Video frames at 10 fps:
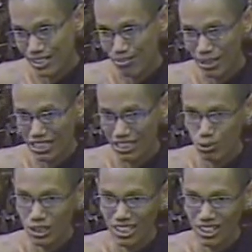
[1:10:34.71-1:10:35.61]
But
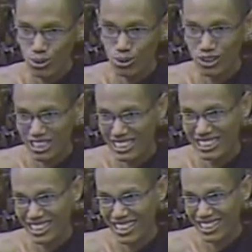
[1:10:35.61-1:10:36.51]
without root
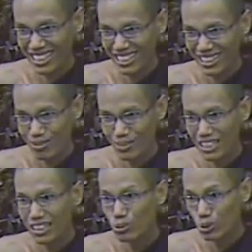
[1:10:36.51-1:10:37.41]
is
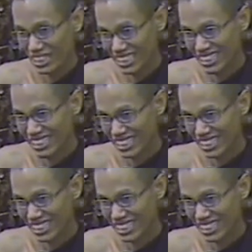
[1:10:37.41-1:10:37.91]
very weak.